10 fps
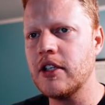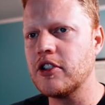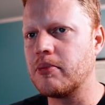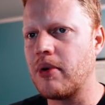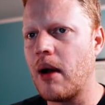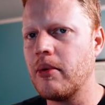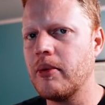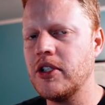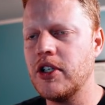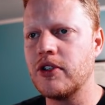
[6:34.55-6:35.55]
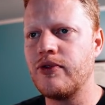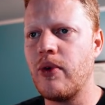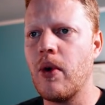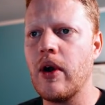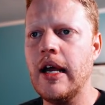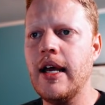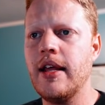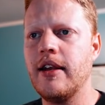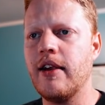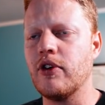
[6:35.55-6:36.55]
This is probably just for
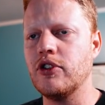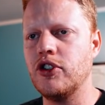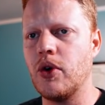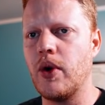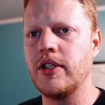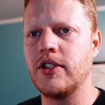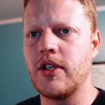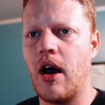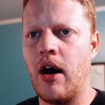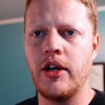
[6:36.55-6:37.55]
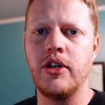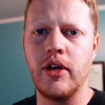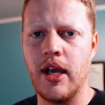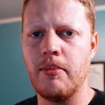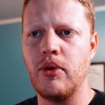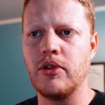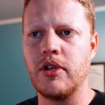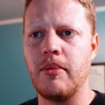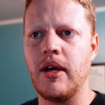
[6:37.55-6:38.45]
the different joints on your gimbal,